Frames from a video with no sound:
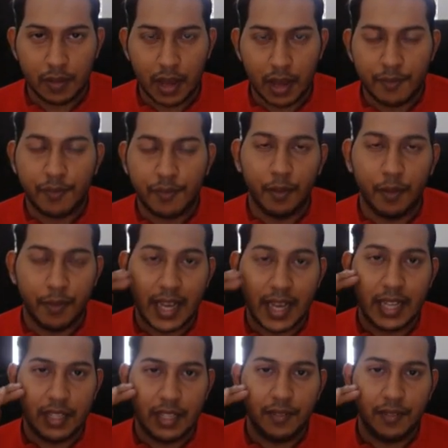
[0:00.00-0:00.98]
from
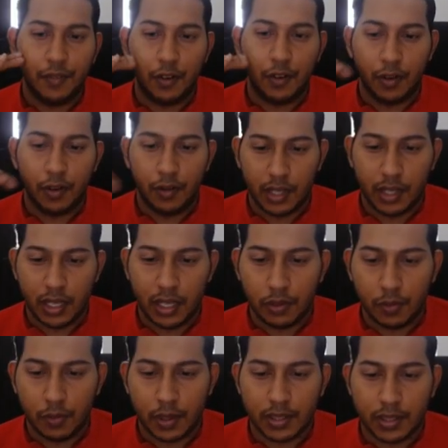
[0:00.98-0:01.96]
negative 4
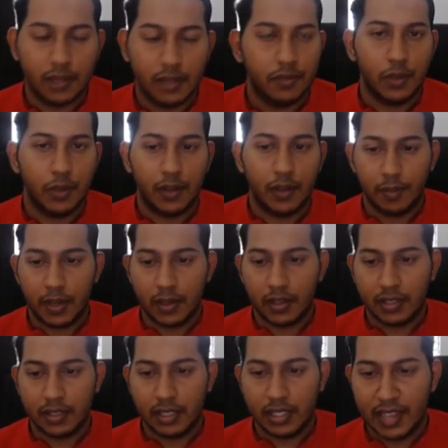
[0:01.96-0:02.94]
into positive 12,
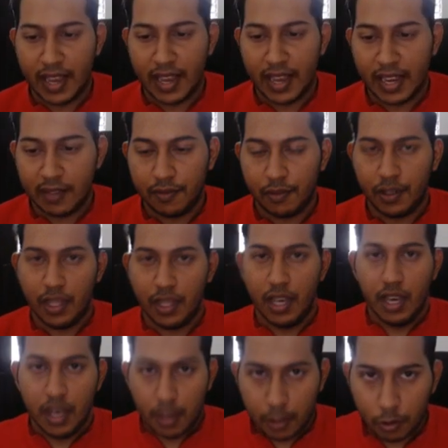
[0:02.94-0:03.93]
because this negative 3
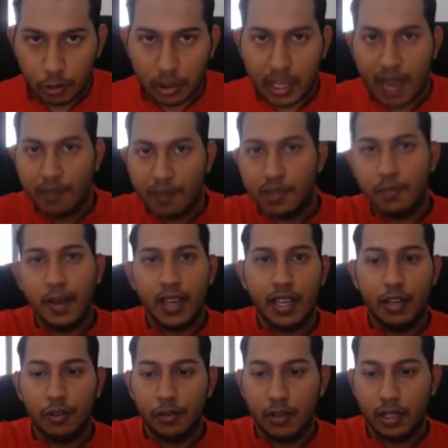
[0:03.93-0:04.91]
you times back
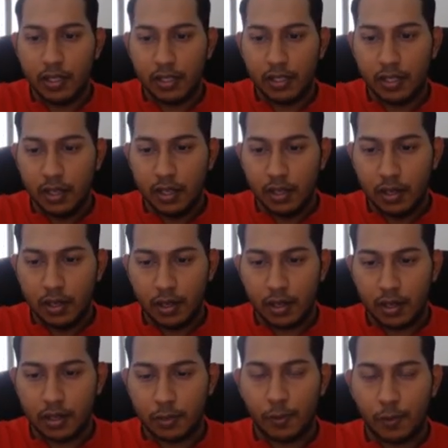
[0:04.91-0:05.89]
into this
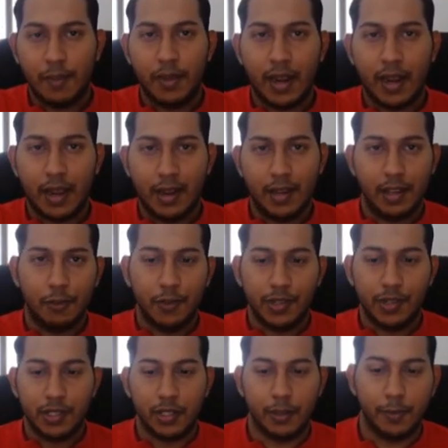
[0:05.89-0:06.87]
square bracket
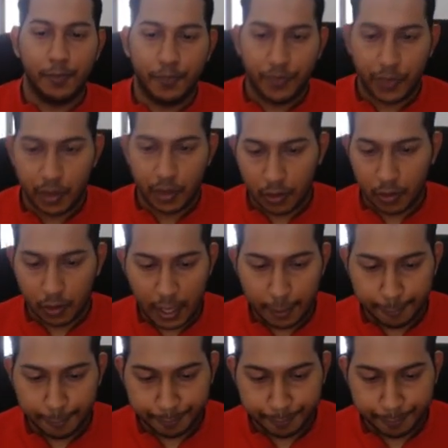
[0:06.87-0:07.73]
equation. Okay,